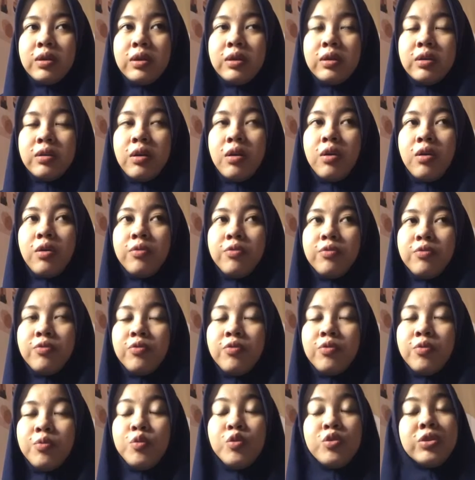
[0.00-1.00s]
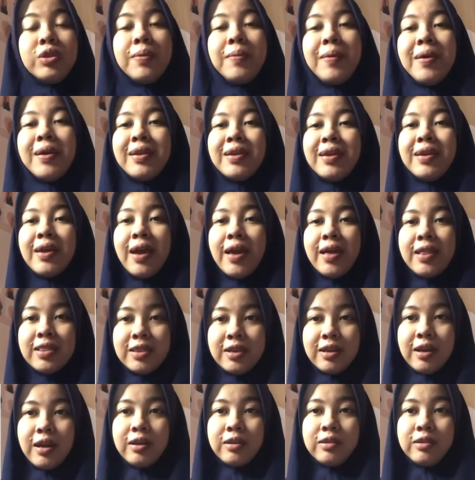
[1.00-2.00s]
of multimedia
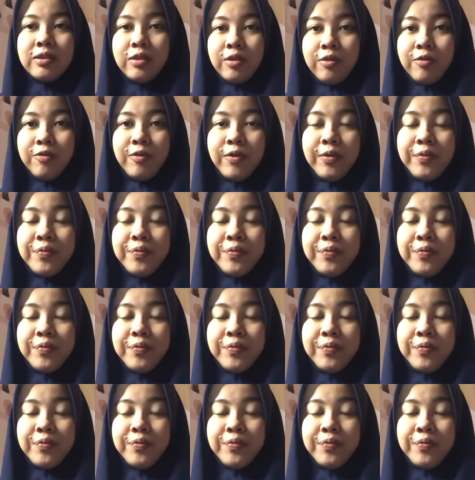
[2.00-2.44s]
interactive.